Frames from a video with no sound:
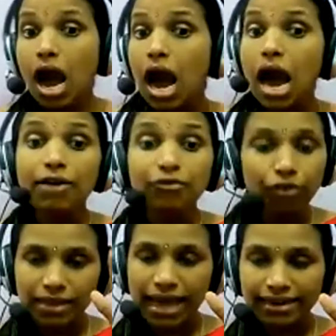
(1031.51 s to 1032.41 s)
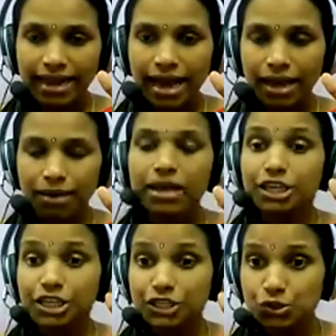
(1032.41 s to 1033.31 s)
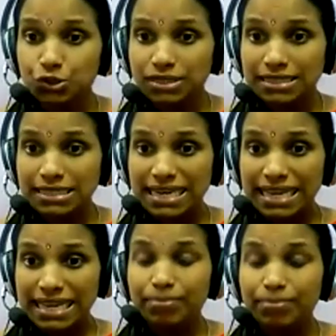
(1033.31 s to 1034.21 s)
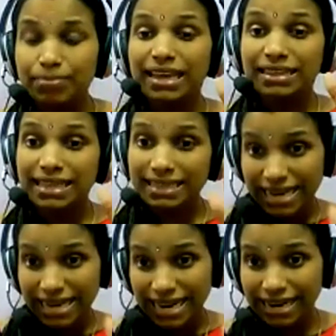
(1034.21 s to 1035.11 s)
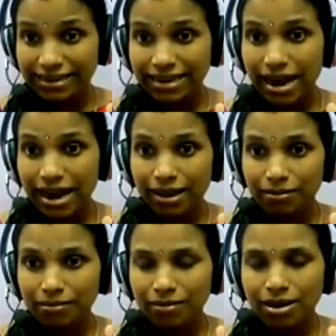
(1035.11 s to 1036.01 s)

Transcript: Half of that time he should sleep in the daytime,